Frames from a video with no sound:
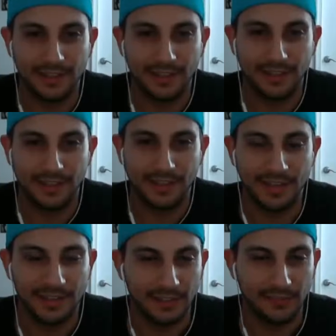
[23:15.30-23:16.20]
then
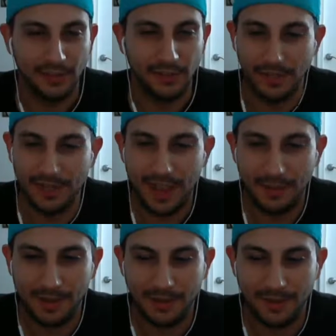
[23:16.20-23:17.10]
Flicky B
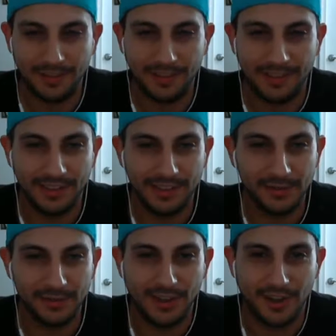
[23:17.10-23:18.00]
came out, and I think he
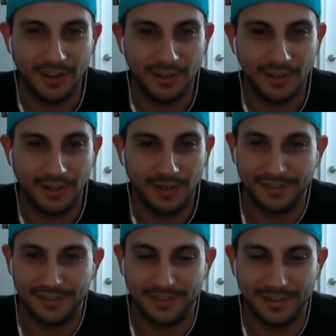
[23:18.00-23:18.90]
was talking
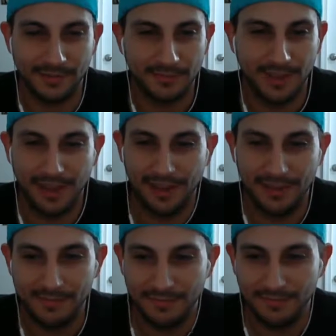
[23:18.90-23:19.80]
about some
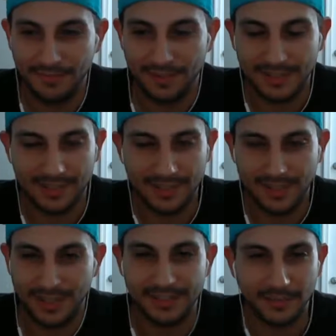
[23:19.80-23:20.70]
game, because I think
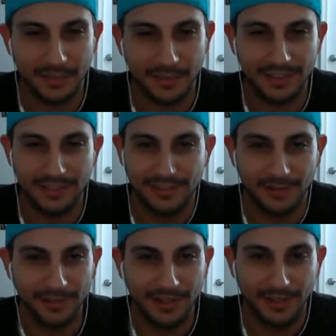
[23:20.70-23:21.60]
he has some indie
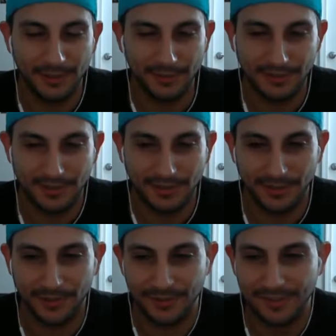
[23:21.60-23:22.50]
studio,
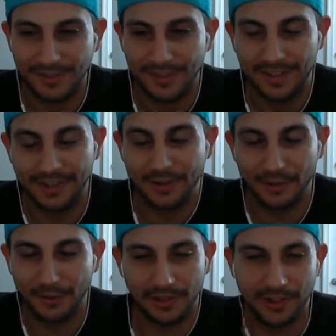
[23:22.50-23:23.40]
so I don't
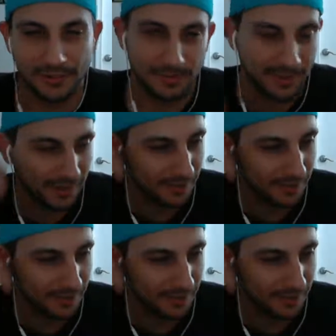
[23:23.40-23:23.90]
know what that was about.